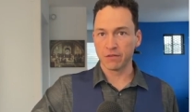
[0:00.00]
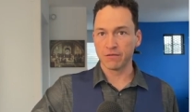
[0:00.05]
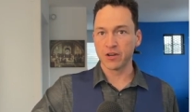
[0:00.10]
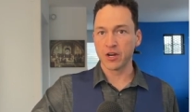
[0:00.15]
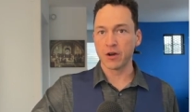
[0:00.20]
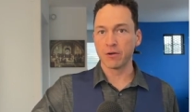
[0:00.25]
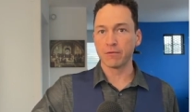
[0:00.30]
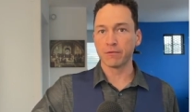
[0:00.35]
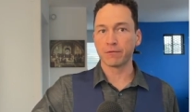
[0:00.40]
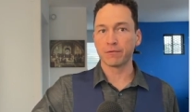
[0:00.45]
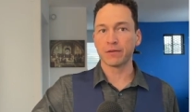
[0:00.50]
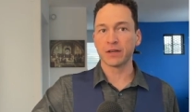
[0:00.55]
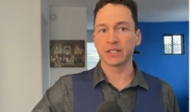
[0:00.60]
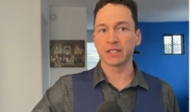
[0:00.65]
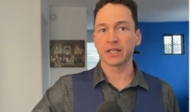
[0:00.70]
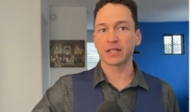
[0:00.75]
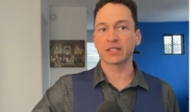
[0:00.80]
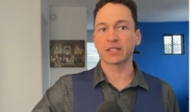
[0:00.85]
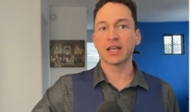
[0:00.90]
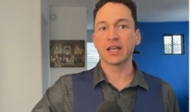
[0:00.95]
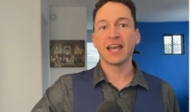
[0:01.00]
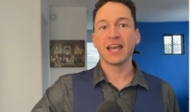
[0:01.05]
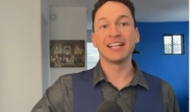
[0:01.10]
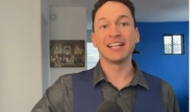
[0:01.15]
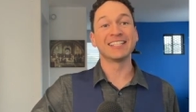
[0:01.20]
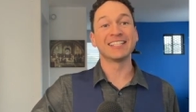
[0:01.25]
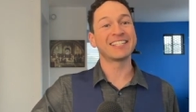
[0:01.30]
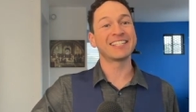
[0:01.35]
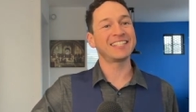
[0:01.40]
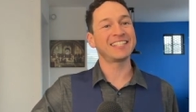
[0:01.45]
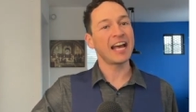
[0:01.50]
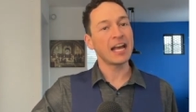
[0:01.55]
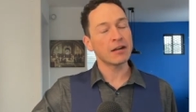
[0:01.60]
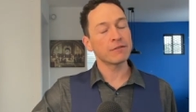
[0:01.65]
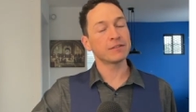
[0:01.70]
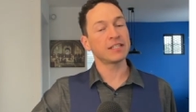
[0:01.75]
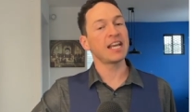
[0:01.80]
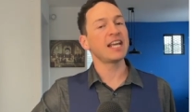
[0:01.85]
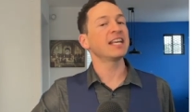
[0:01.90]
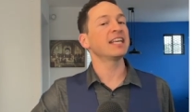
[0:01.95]
of known physics,
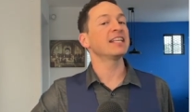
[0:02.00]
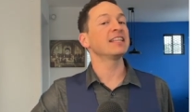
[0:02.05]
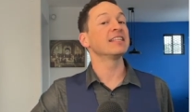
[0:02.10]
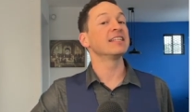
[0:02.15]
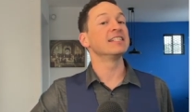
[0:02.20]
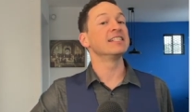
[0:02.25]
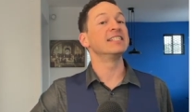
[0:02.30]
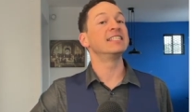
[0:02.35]
instead of taking